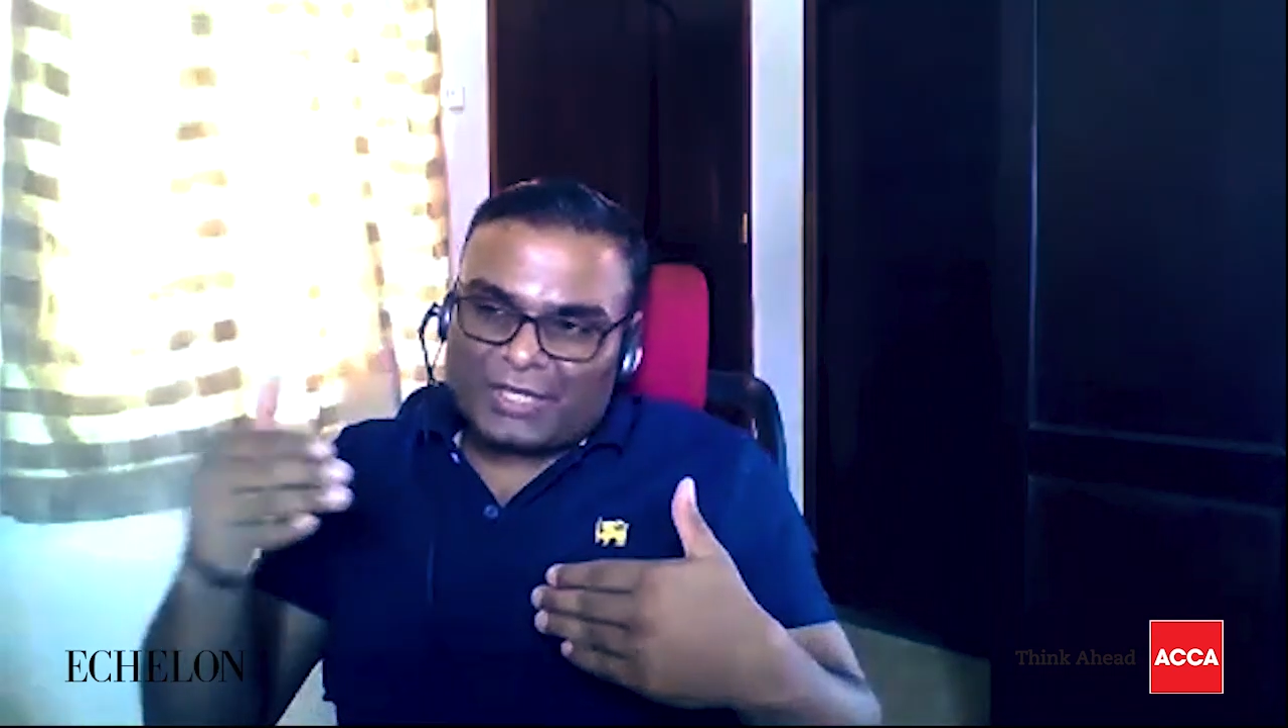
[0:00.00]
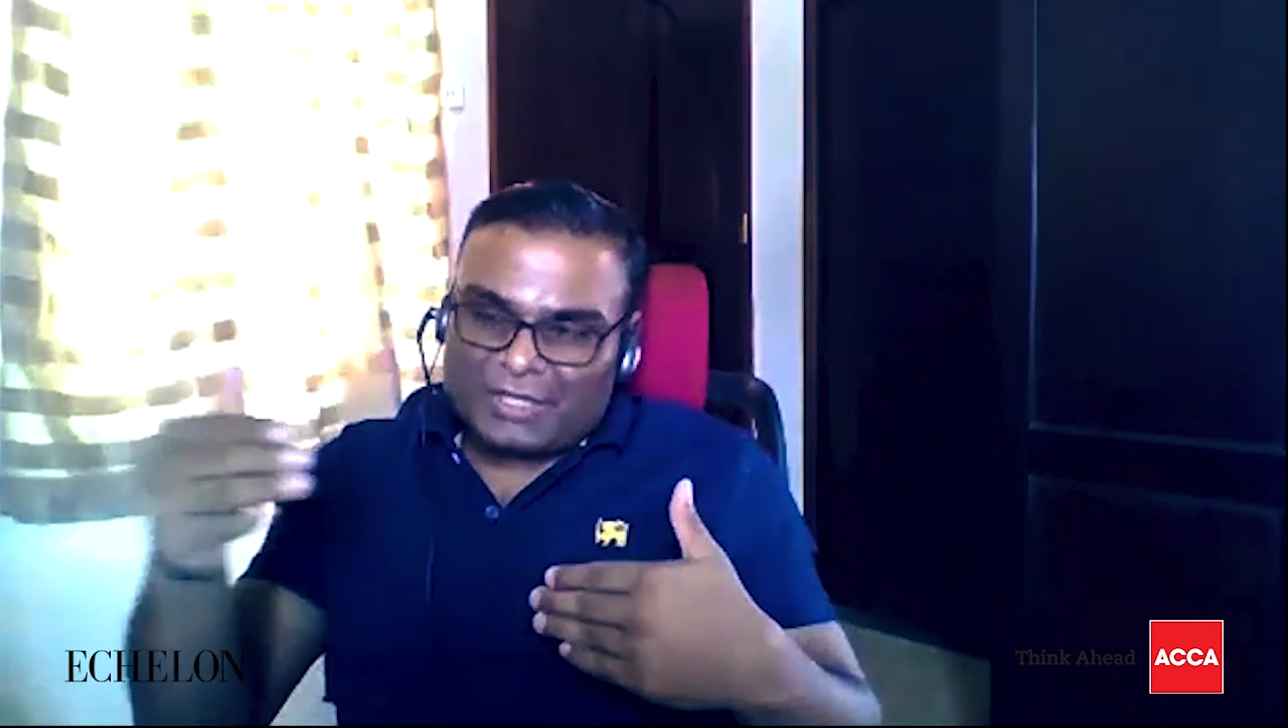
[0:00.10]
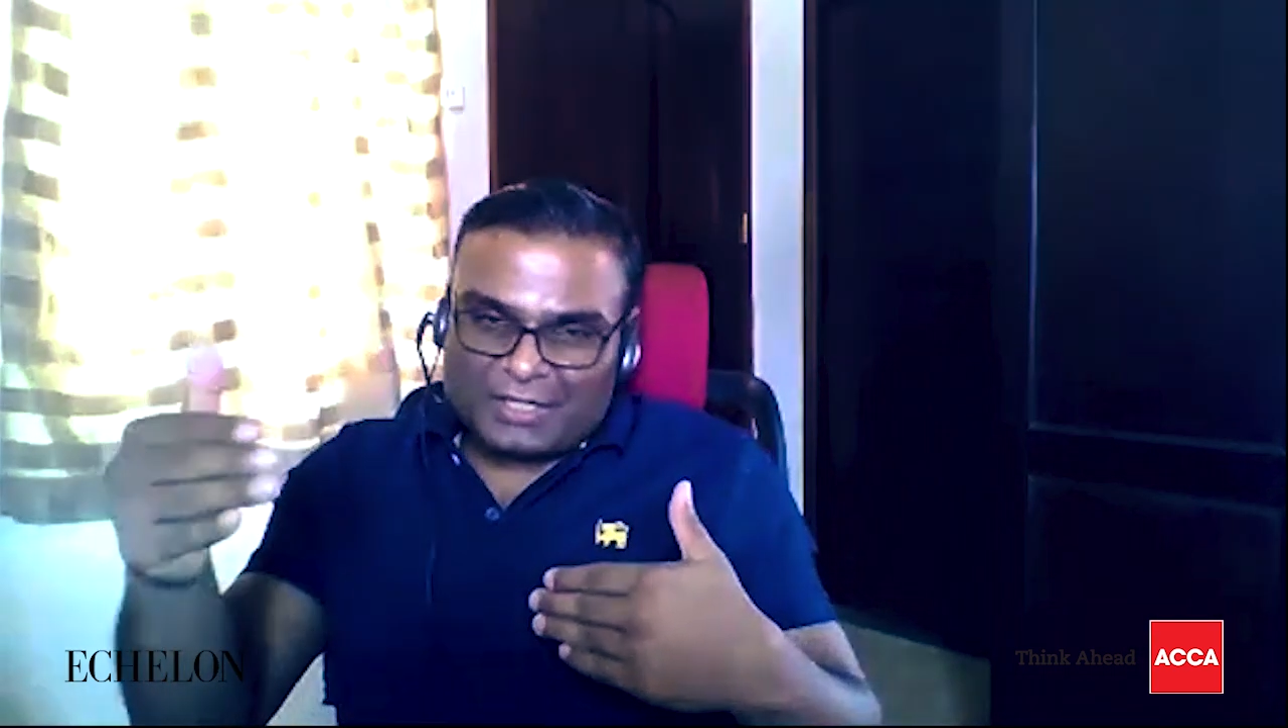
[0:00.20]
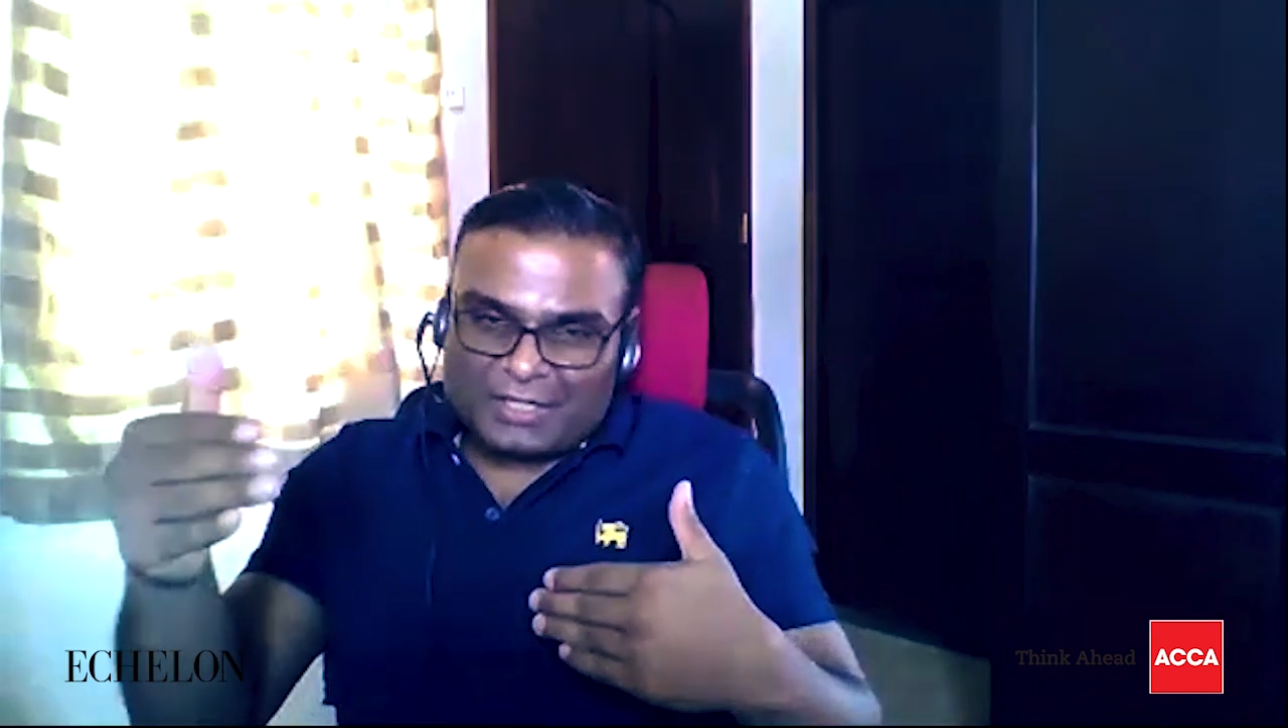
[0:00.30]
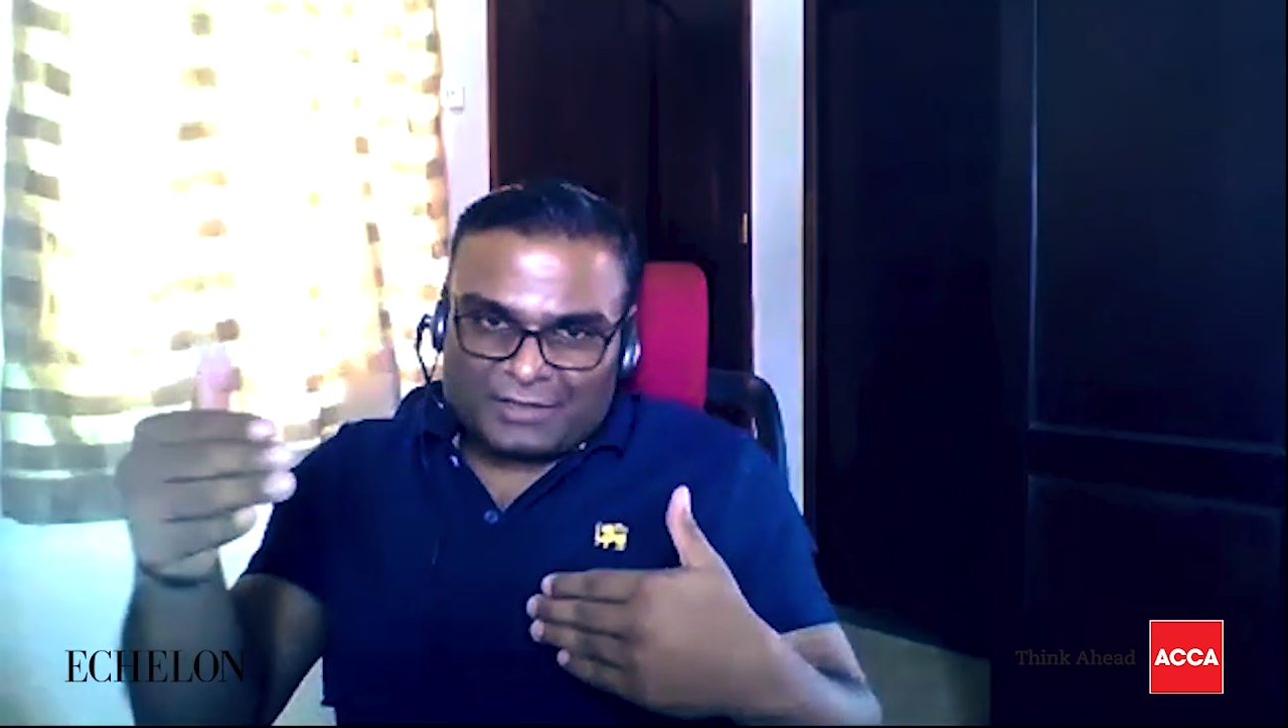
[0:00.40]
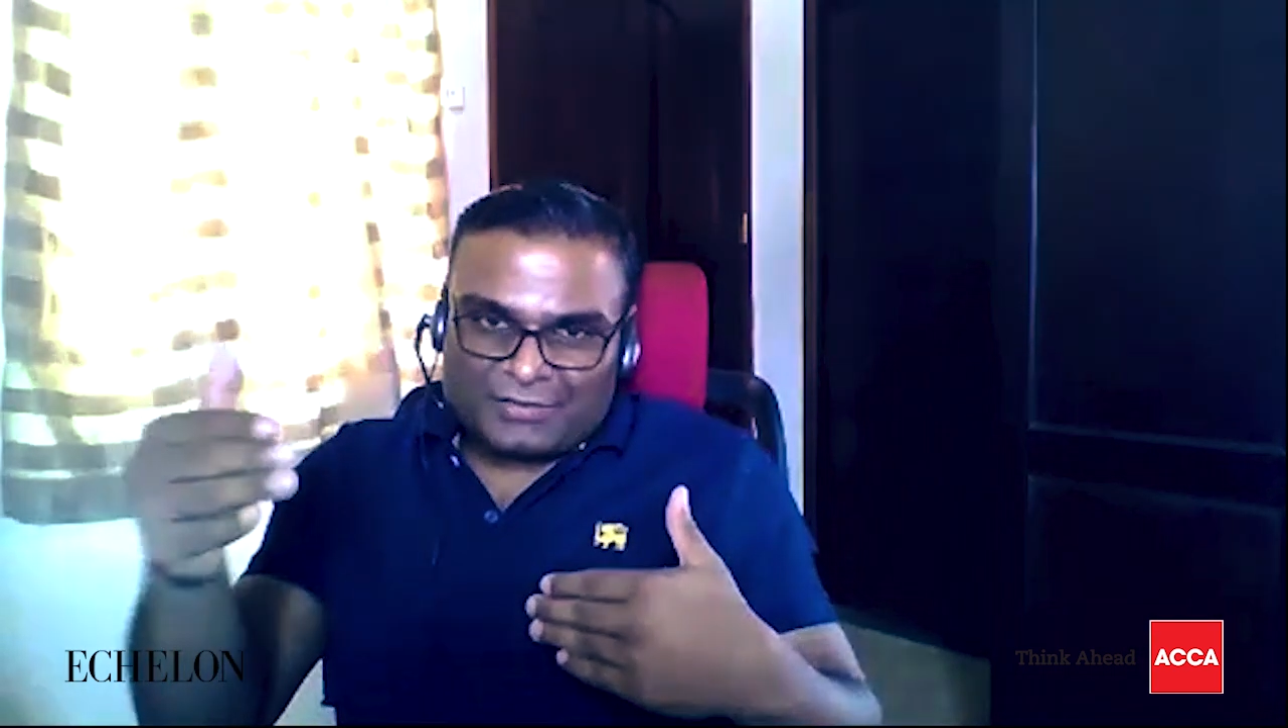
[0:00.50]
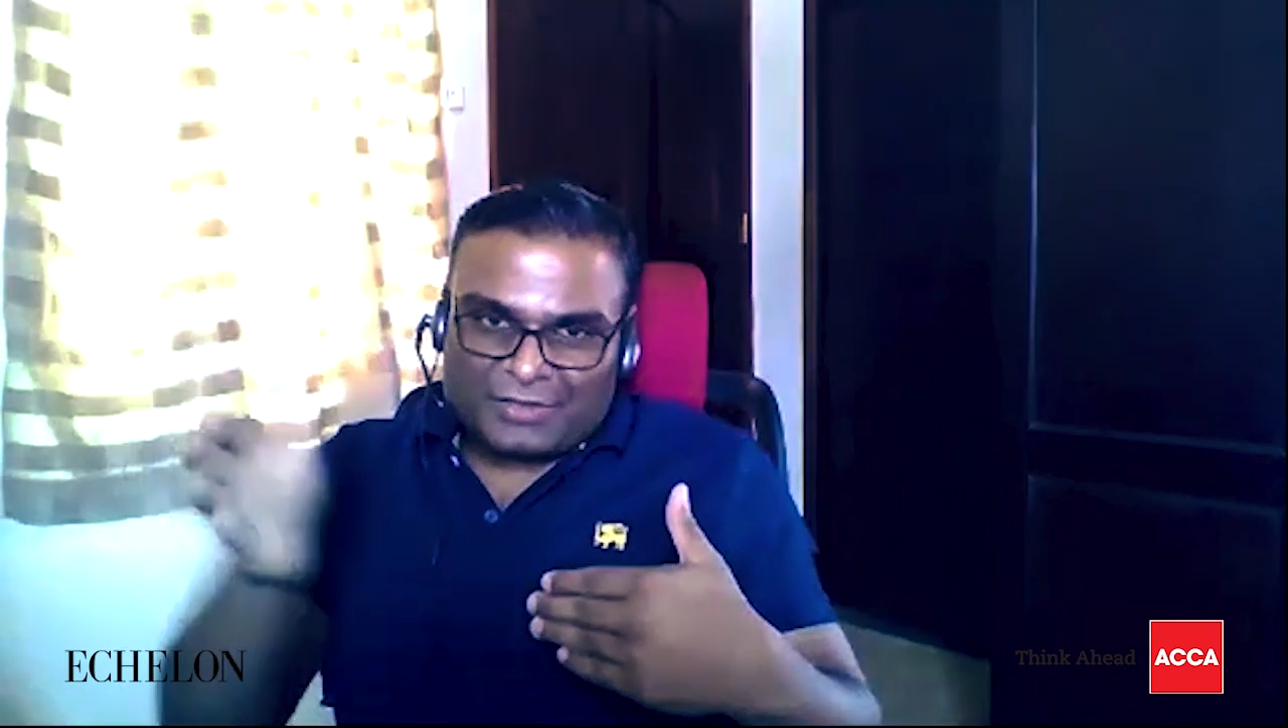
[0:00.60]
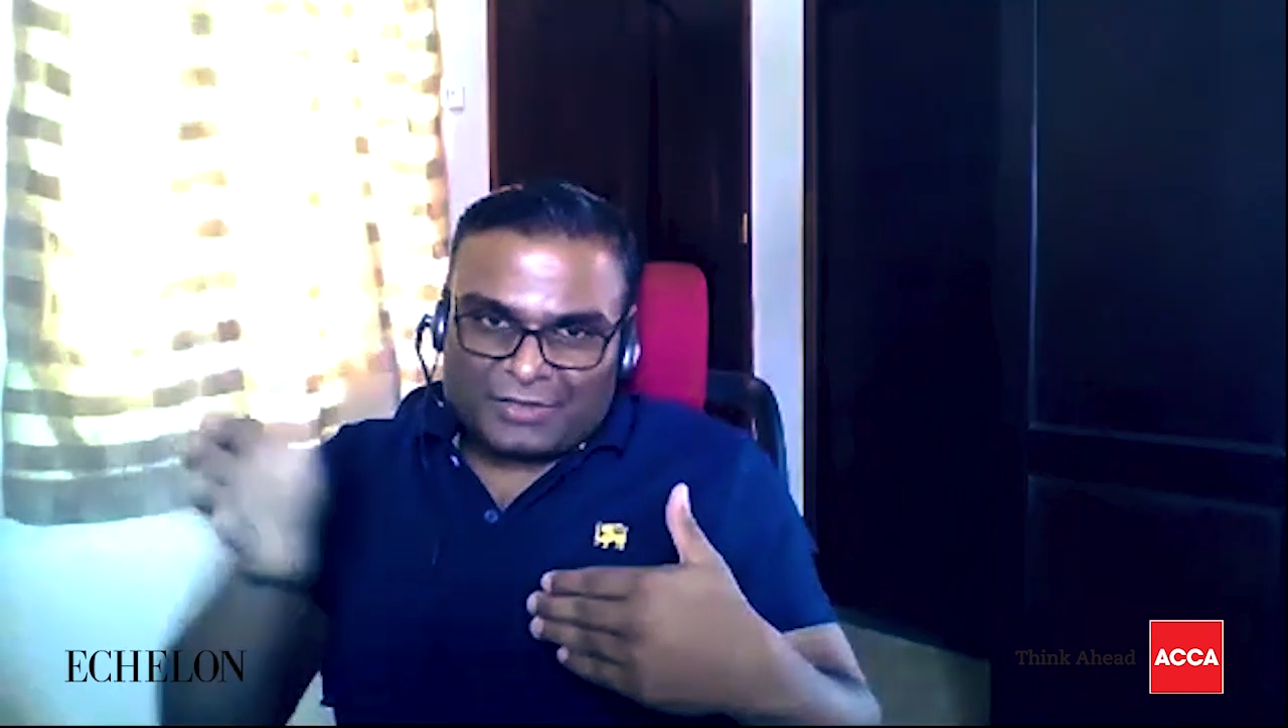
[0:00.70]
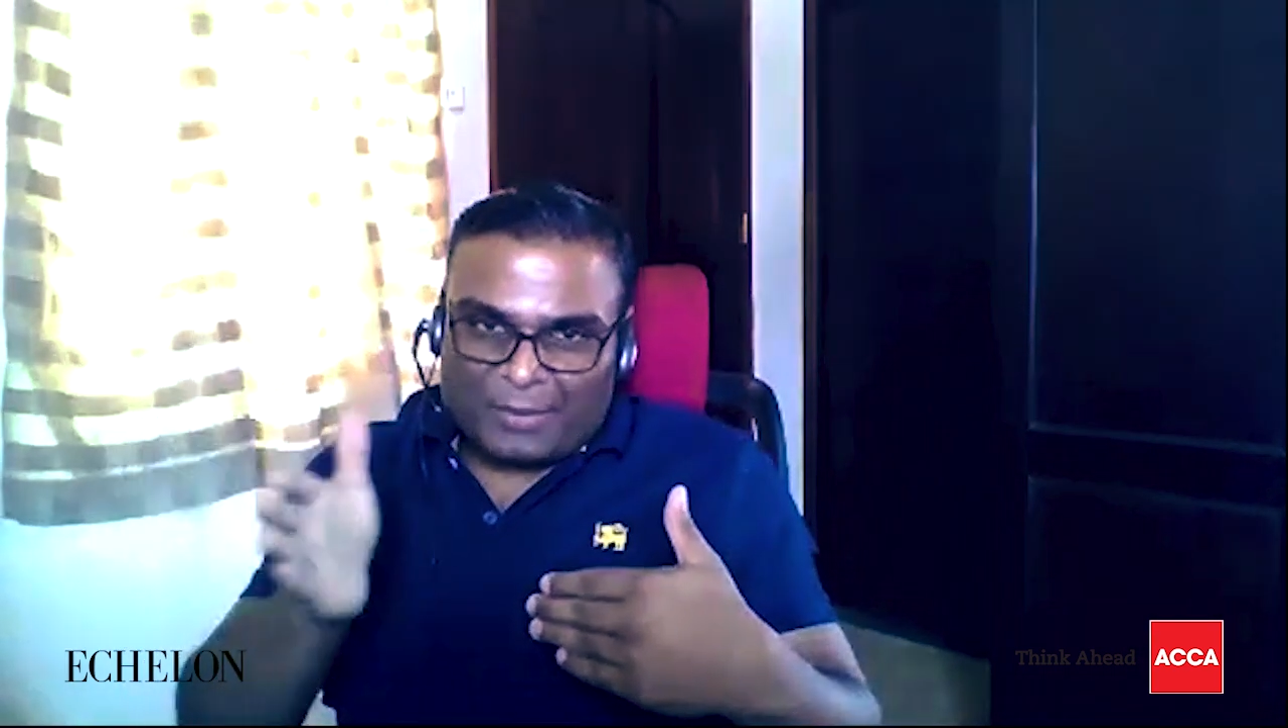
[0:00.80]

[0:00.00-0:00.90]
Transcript: a curve,